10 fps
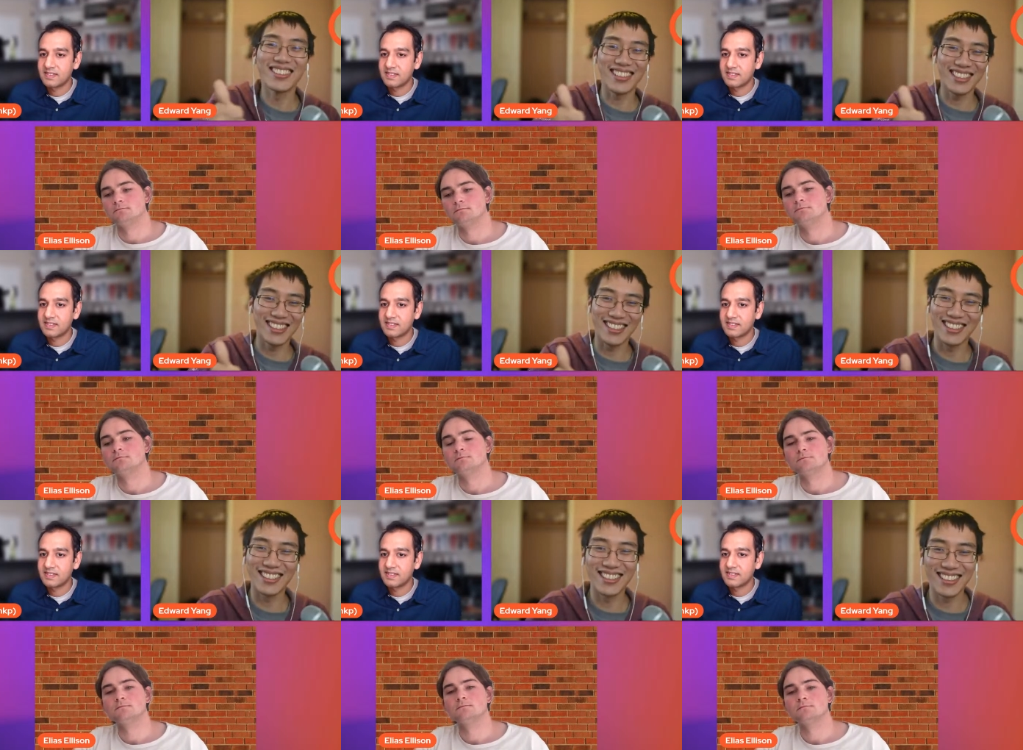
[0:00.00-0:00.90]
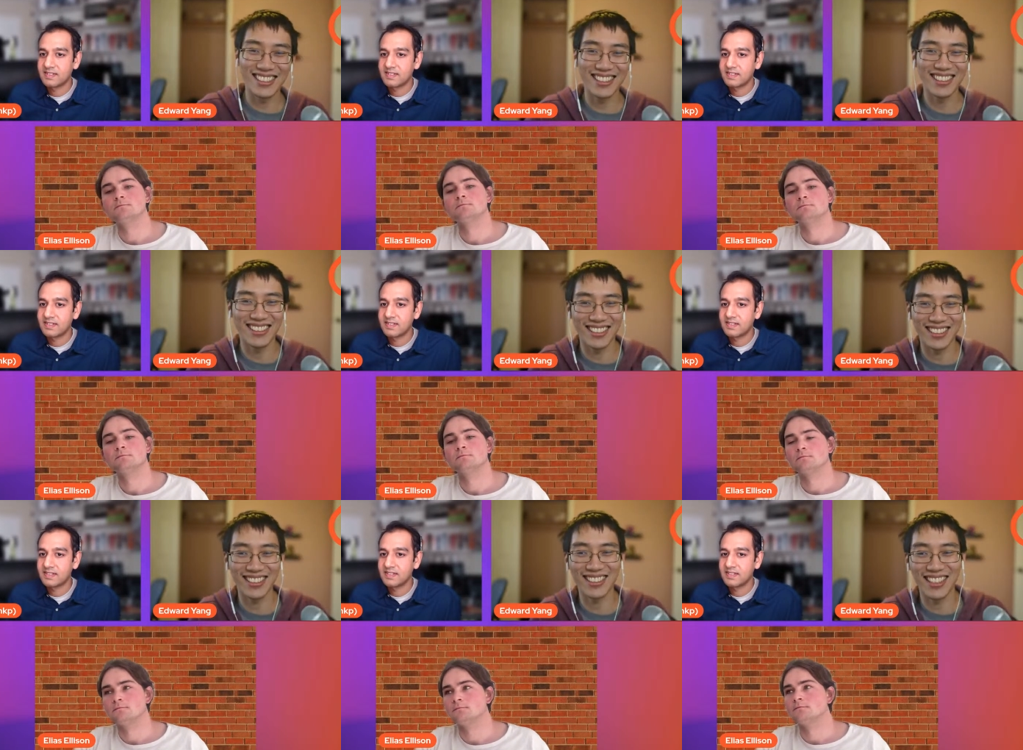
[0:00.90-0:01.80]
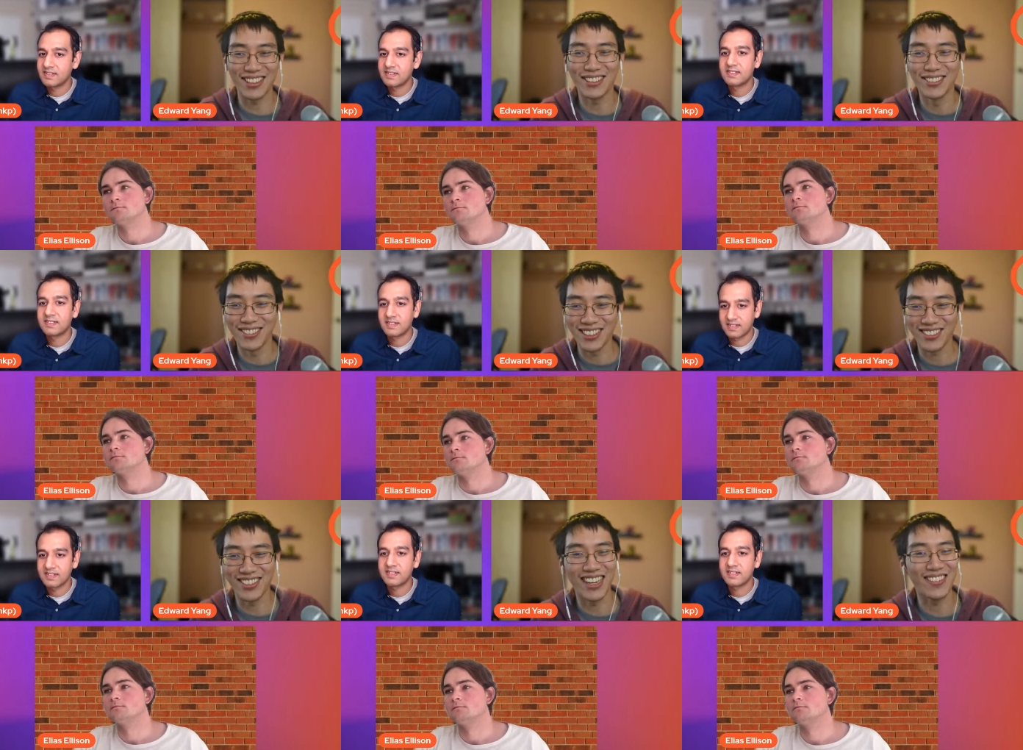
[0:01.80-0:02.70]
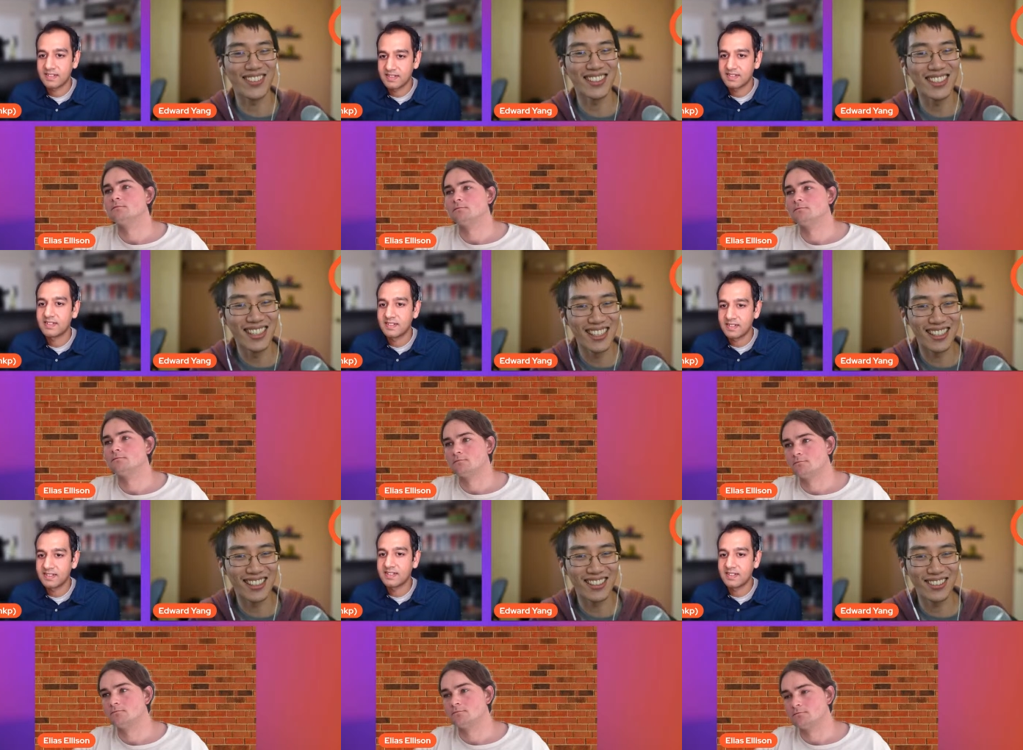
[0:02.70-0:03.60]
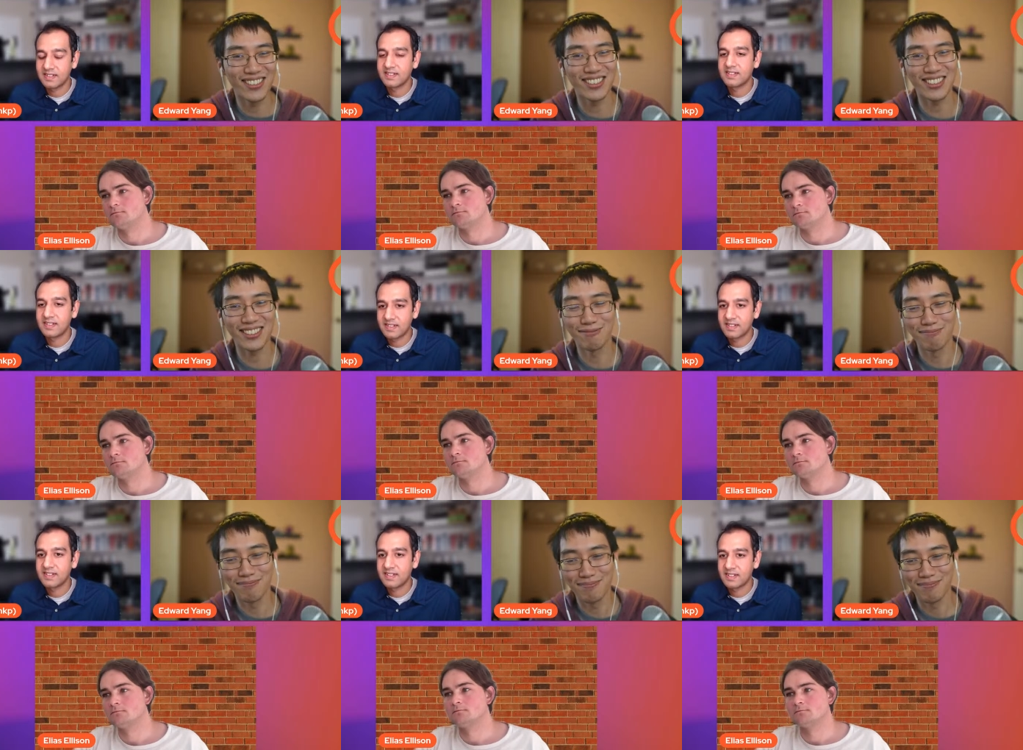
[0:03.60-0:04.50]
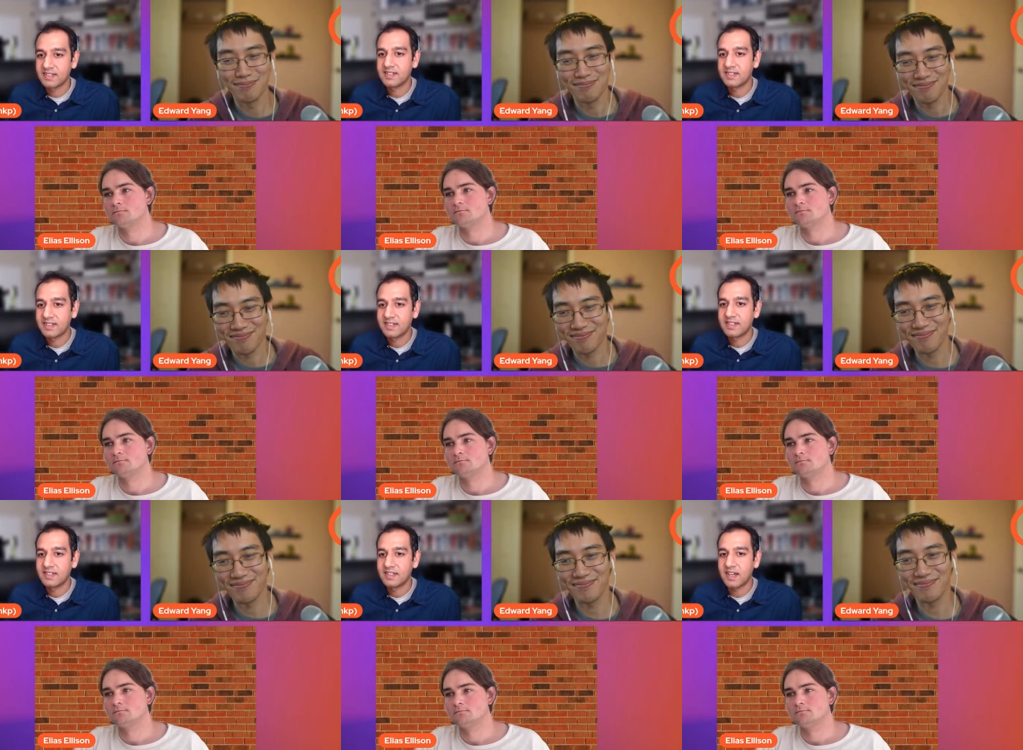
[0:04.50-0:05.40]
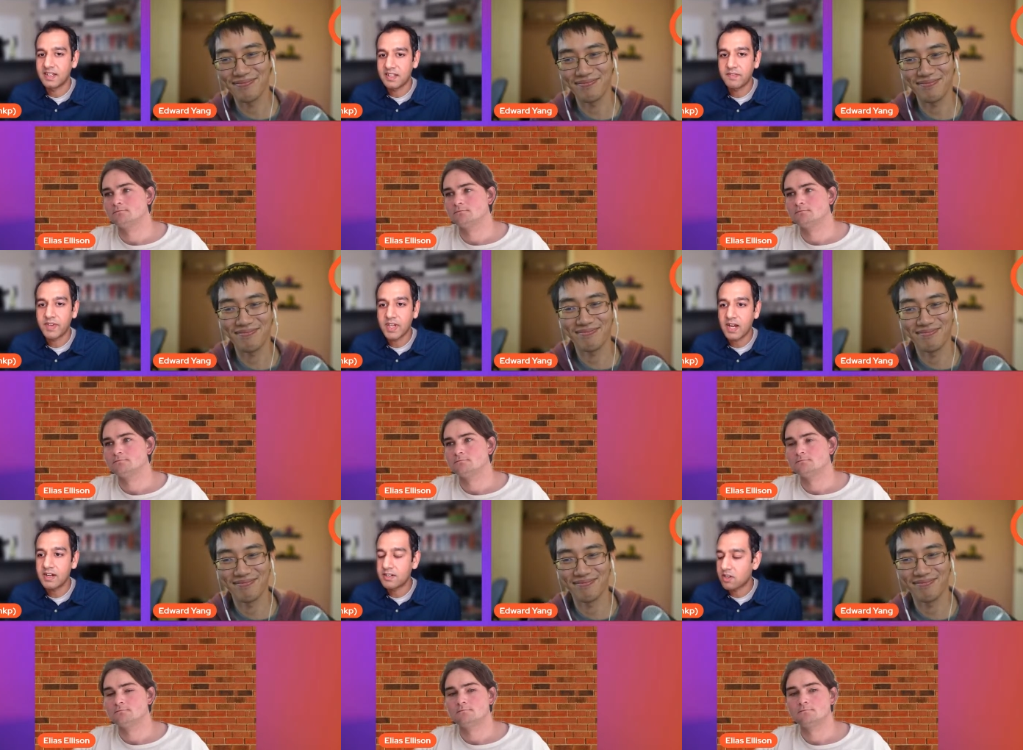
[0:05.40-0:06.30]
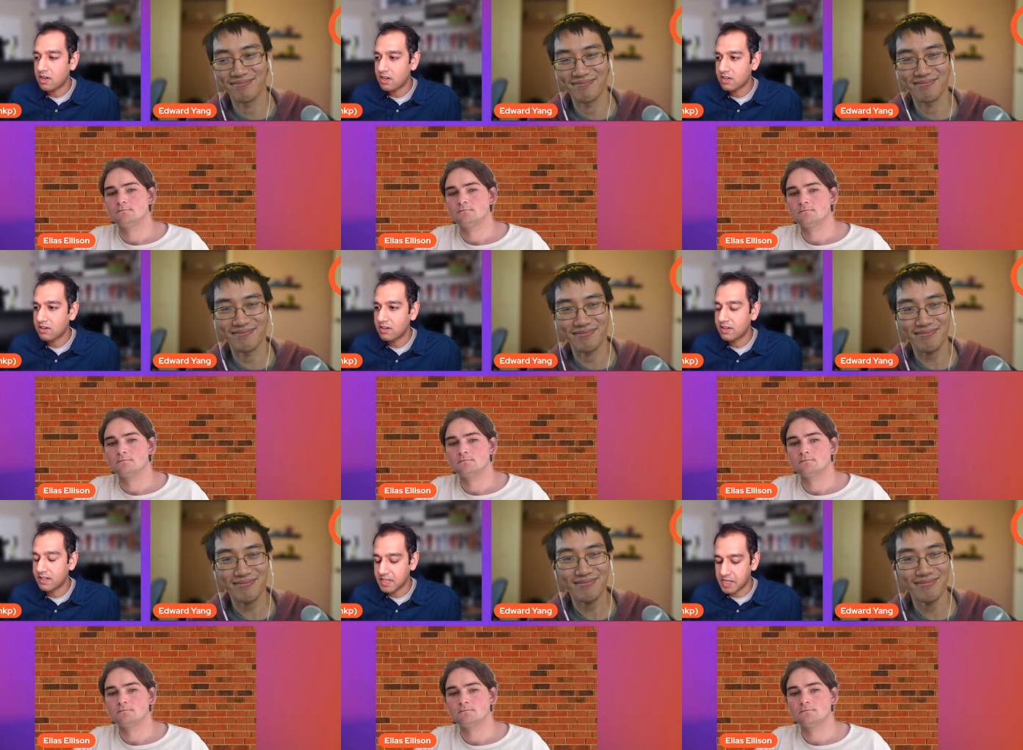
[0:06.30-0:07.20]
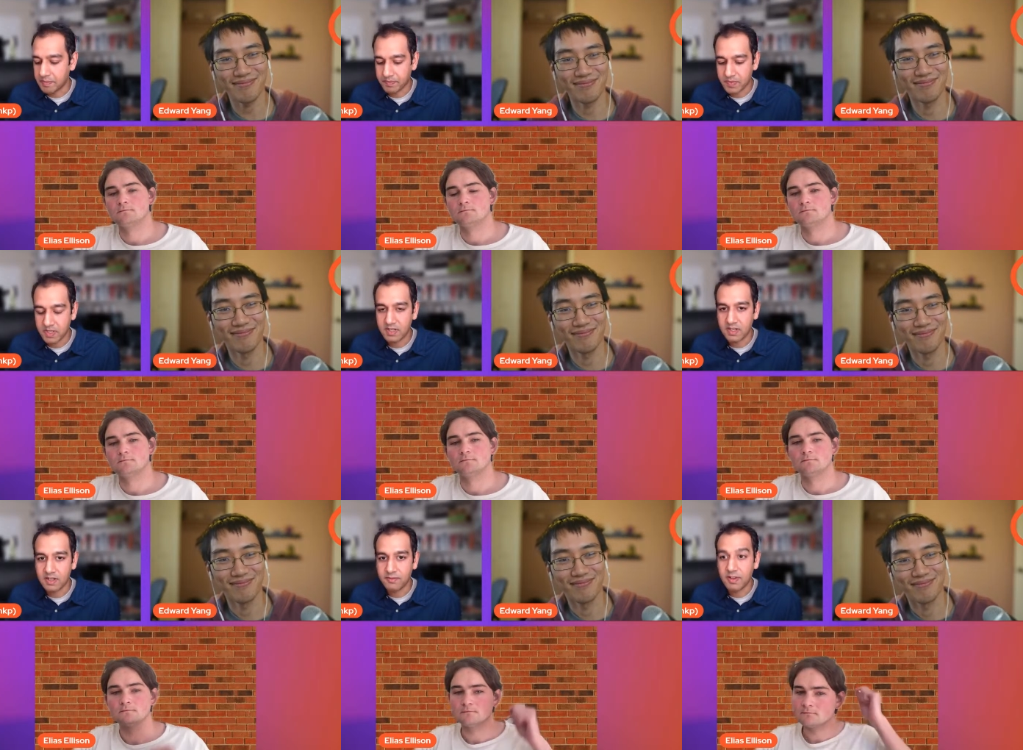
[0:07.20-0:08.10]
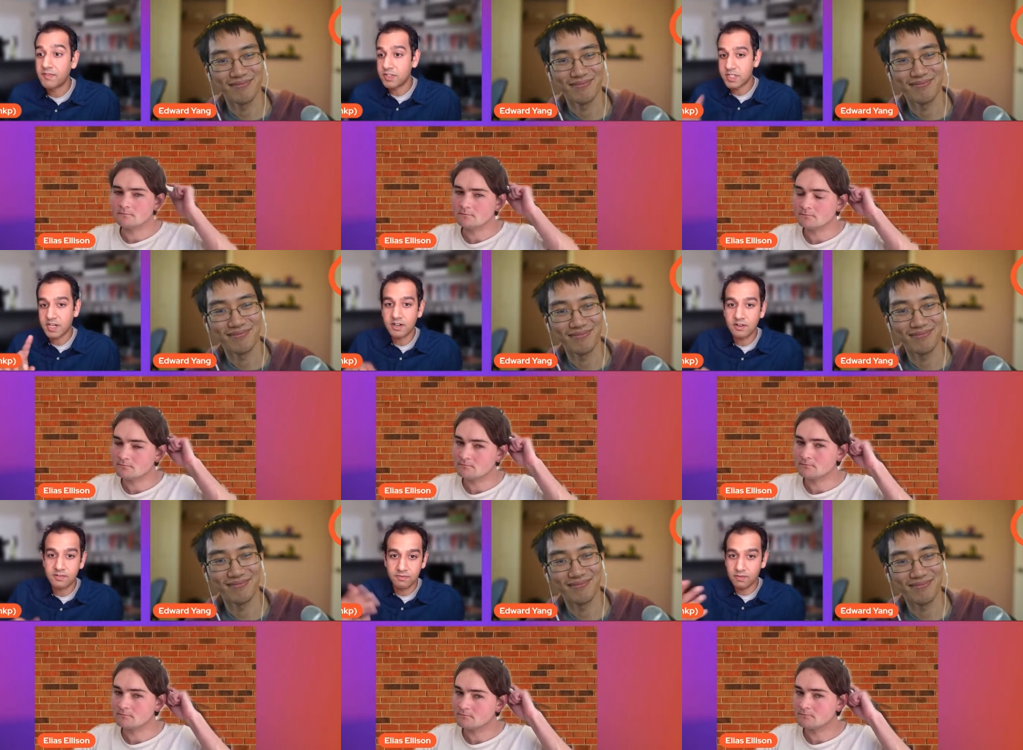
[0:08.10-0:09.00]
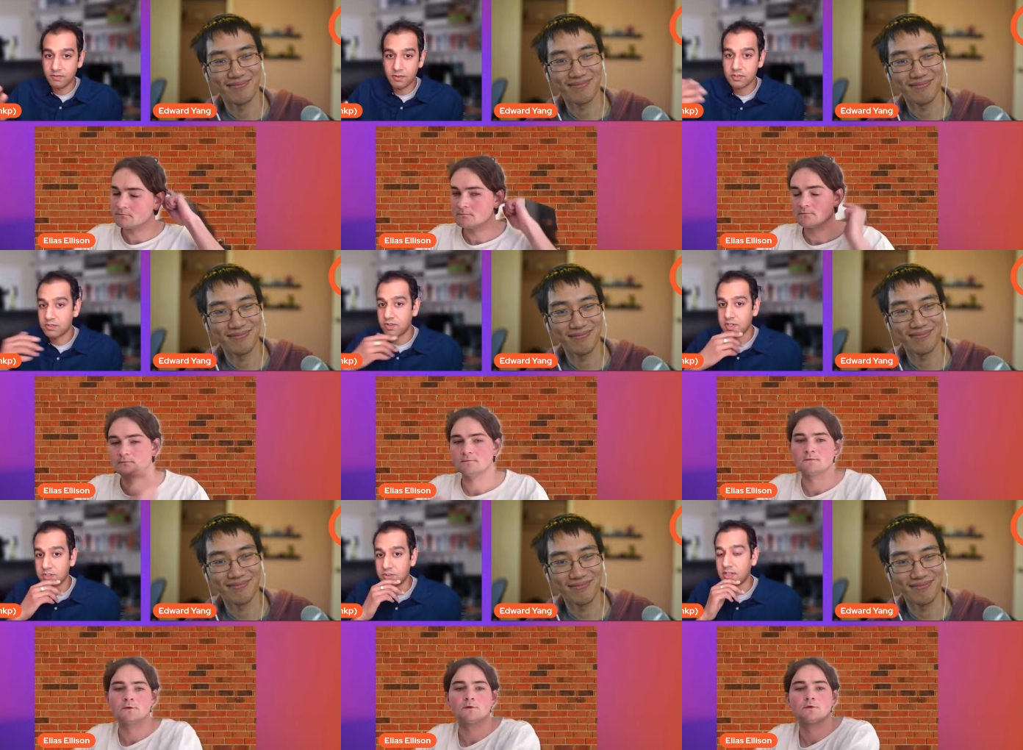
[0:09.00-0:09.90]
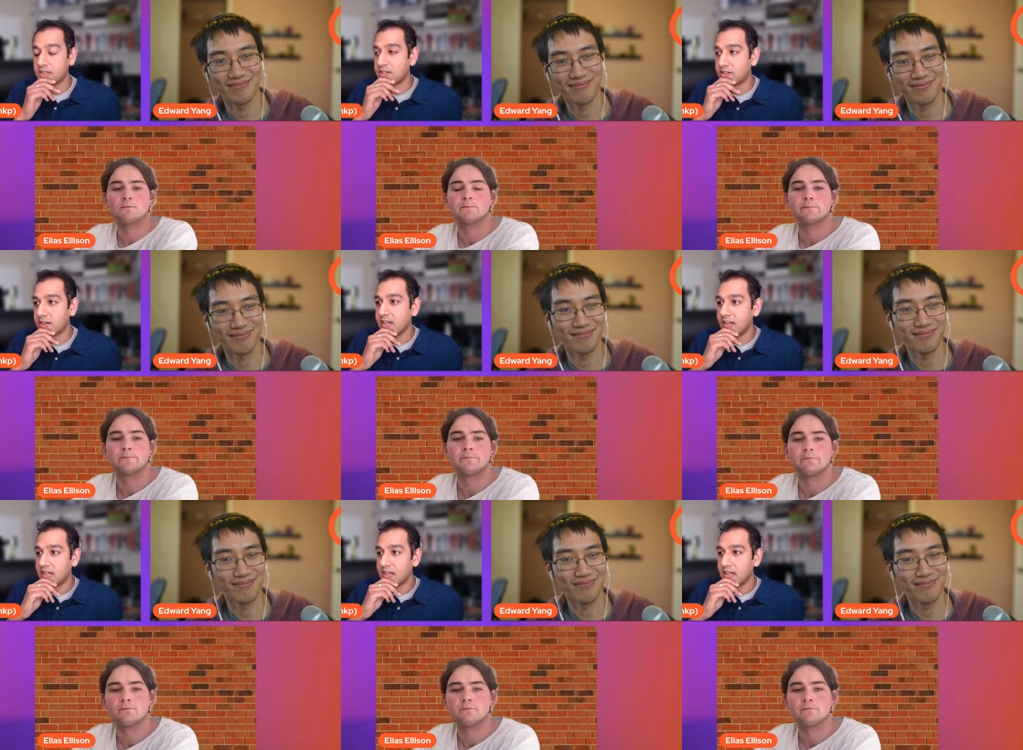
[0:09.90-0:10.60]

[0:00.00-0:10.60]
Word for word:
Speaker 1: this this is this is this is a go. This will happen in the near future.
Speaker 2: Yeah, I think we had a talk on. Um, uh, feel free to check it out for folks who are joining in today.